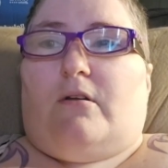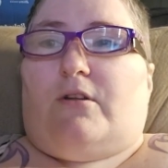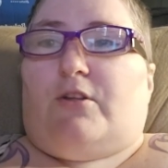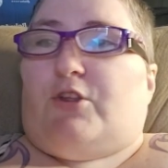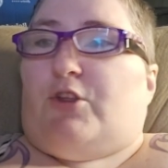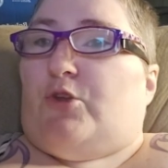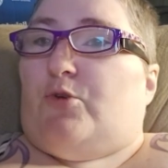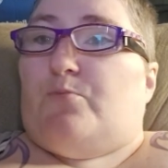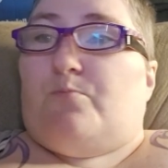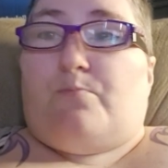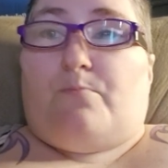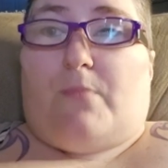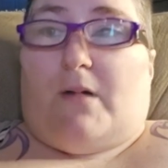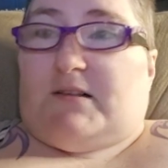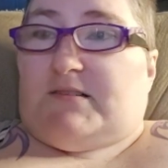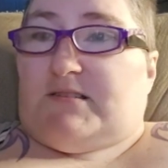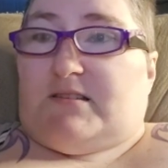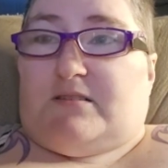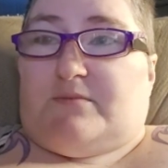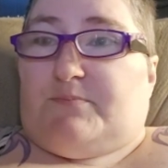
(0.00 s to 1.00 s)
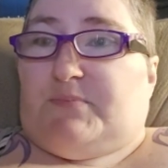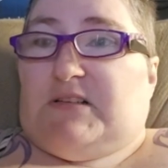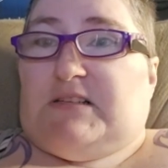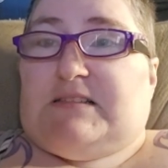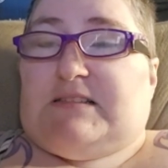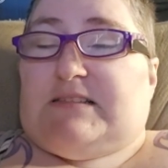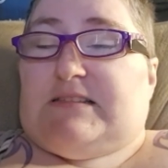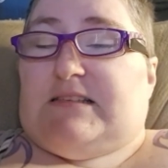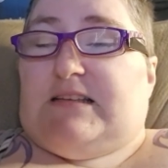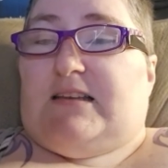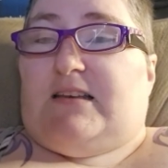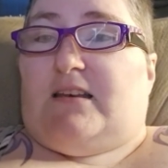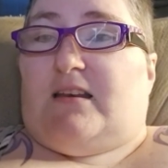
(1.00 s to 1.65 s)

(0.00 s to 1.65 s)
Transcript: You mustn't be seen